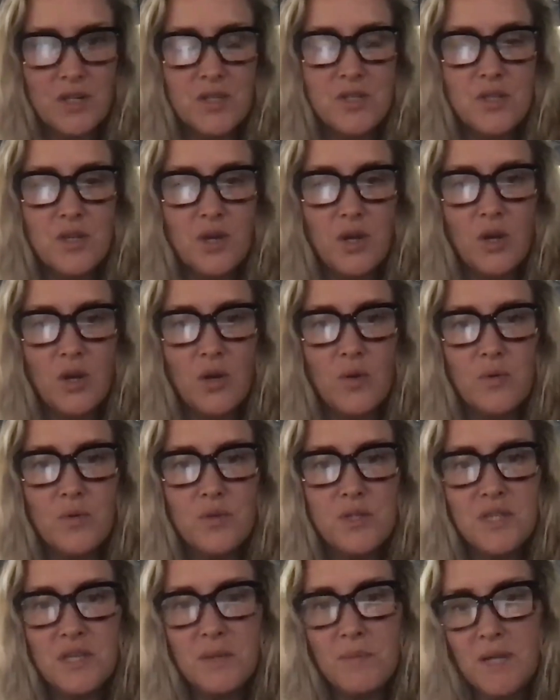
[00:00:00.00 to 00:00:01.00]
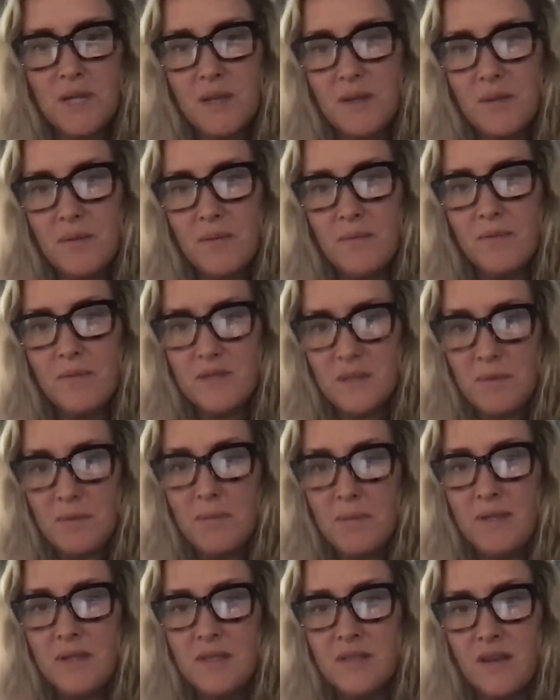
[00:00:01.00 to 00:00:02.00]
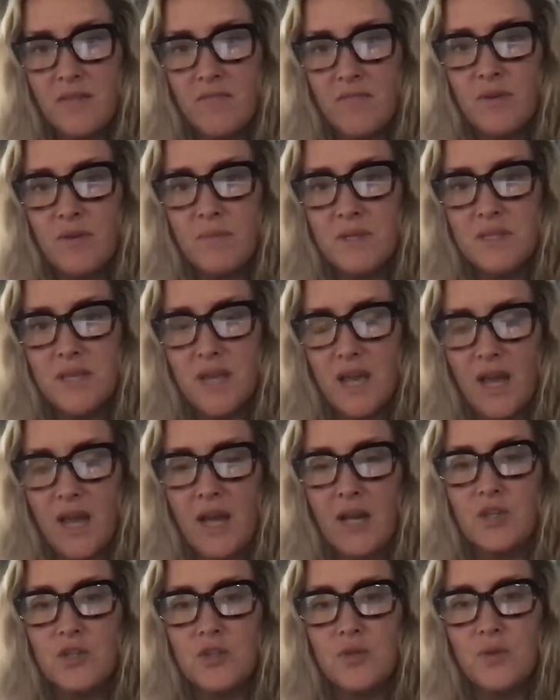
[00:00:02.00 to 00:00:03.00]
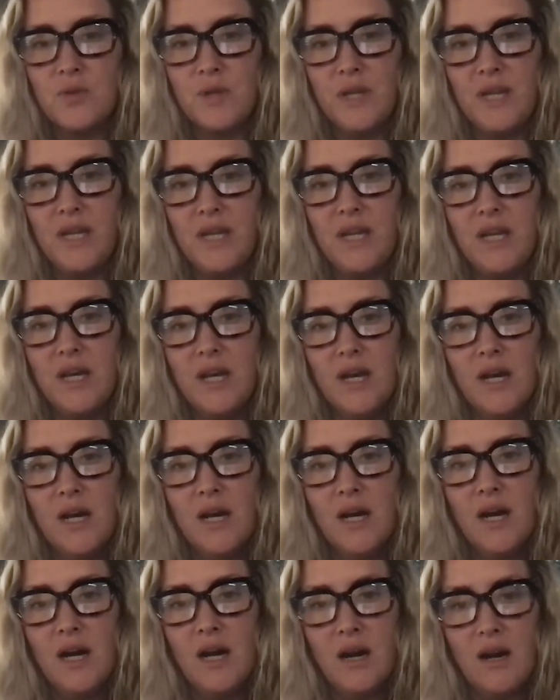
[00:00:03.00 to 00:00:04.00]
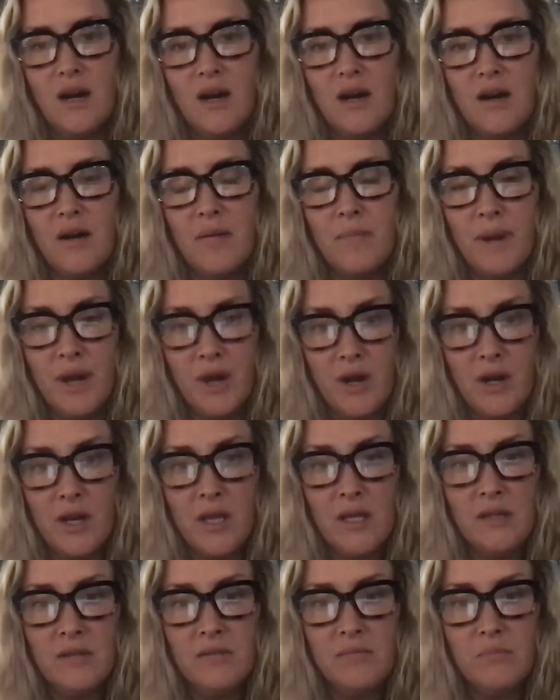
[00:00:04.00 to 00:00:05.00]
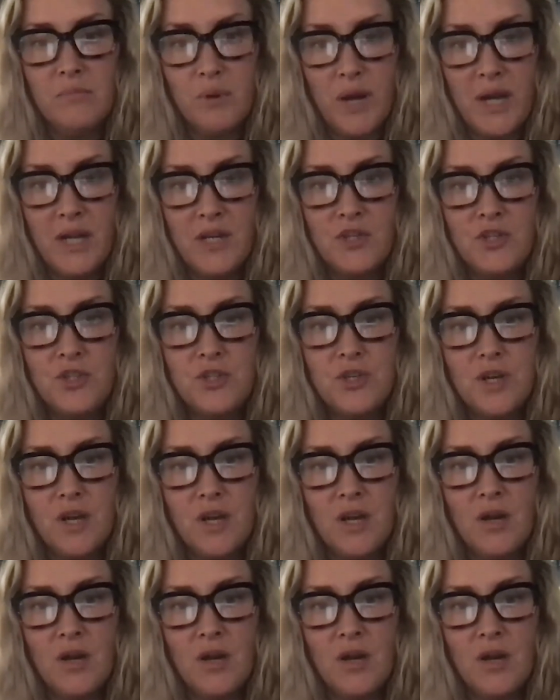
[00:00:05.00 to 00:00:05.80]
So CBB Design Firm is actually our American branch.